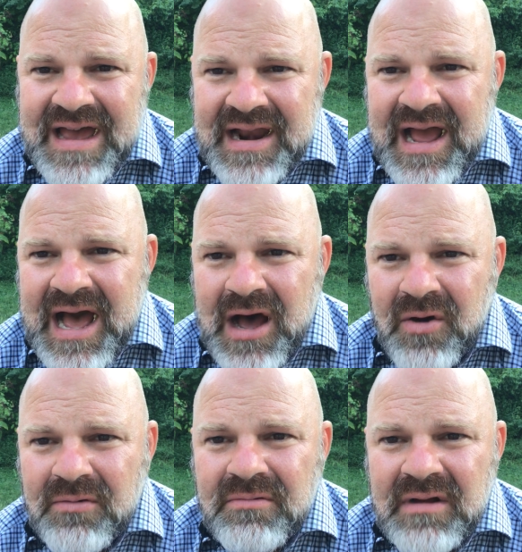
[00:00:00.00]
kind of
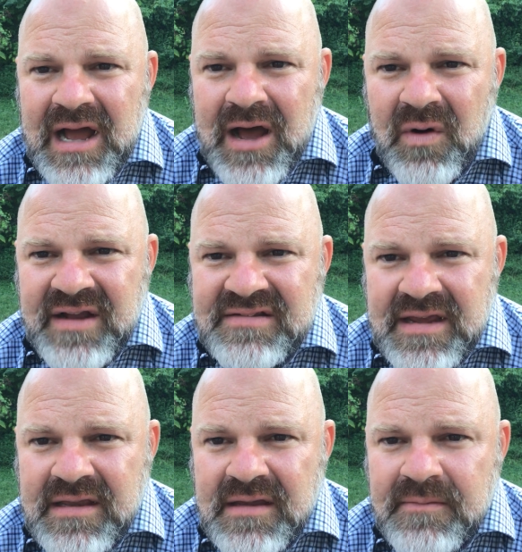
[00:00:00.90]
how I
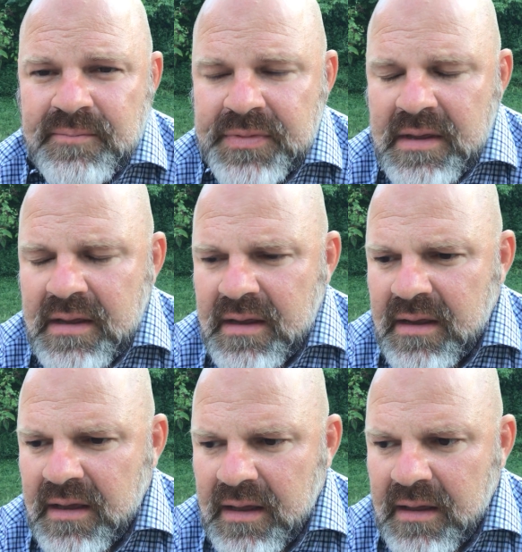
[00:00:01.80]
take it.
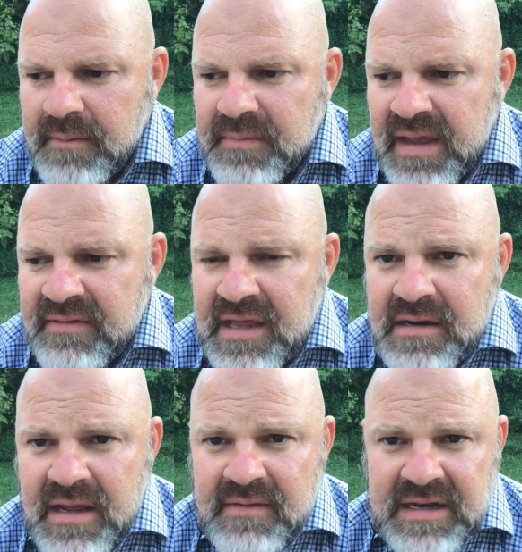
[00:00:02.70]
And
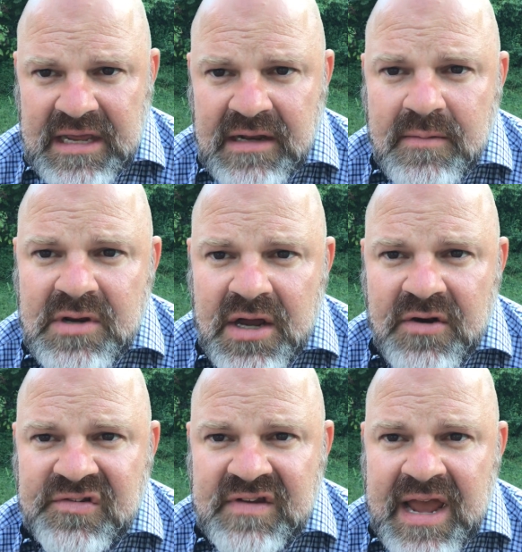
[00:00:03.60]
then getting them to
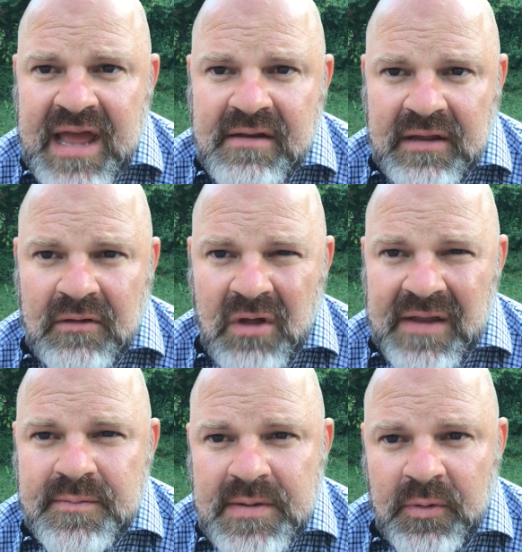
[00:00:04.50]
understand, like, a
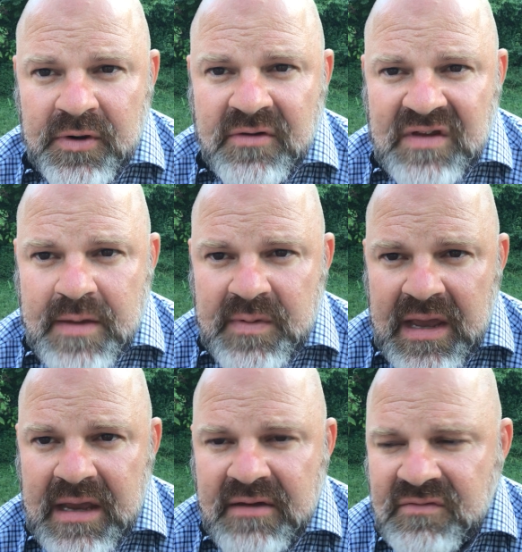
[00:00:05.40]
lot of the people that are Type
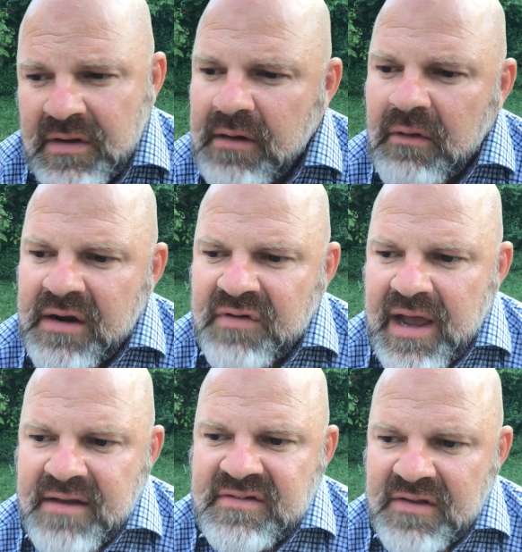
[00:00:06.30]
A have done a lot of
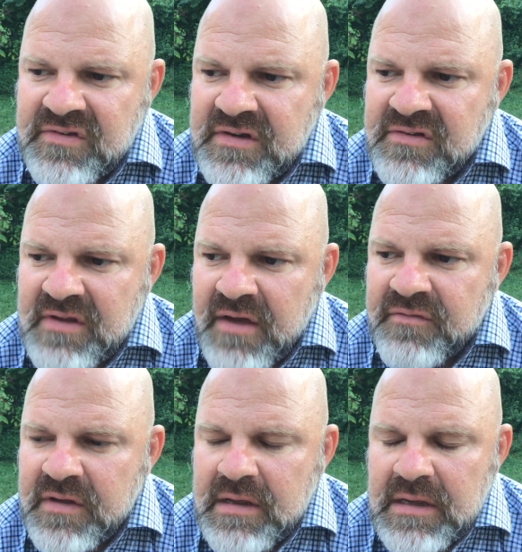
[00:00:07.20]
high intensity
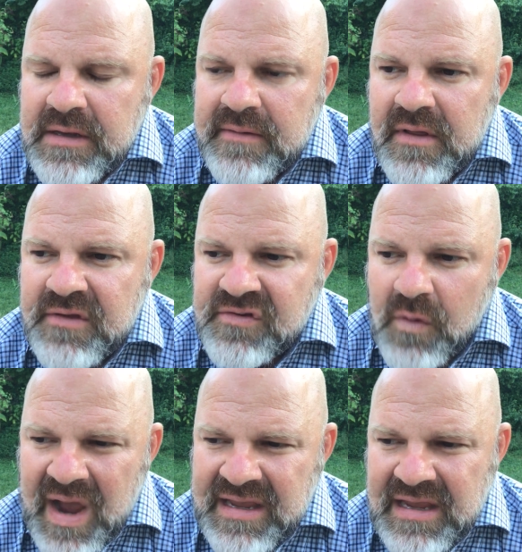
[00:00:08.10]
stuff,
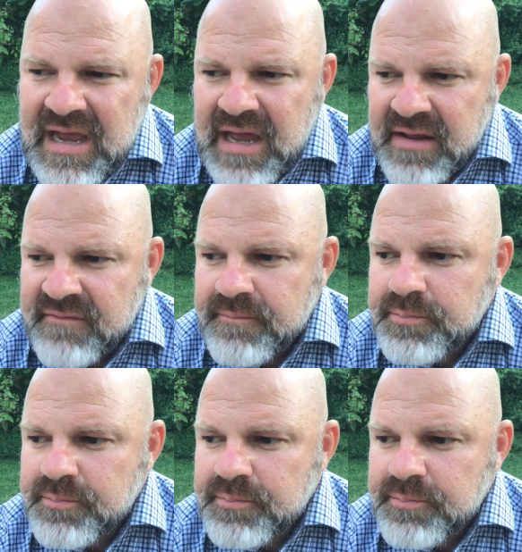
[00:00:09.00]
so I can kind of